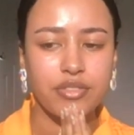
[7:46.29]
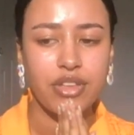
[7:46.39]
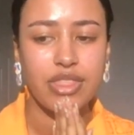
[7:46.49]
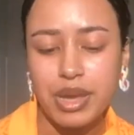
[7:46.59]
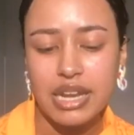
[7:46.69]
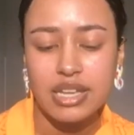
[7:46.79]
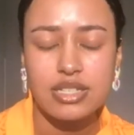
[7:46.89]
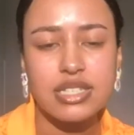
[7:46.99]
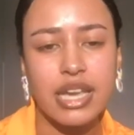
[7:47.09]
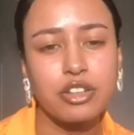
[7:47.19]
And the painting
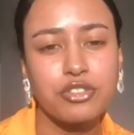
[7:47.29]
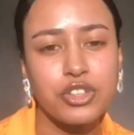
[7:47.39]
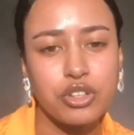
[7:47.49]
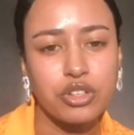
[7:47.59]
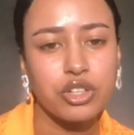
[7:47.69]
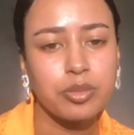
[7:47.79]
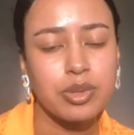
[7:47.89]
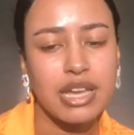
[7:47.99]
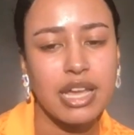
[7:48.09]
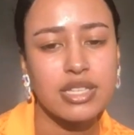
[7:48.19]
is titled Funeral
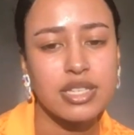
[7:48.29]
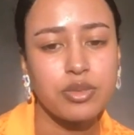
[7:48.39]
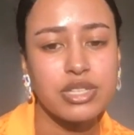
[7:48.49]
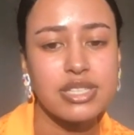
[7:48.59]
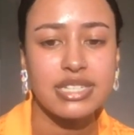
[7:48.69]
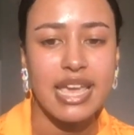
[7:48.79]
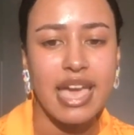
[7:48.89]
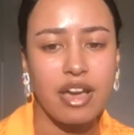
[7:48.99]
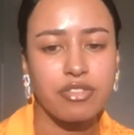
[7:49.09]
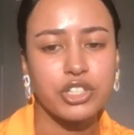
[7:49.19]
because it was the day
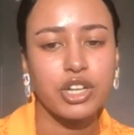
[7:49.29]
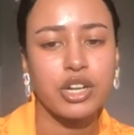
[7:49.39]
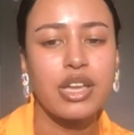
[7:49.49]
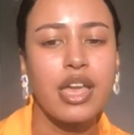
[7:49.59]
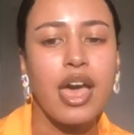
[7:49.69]
after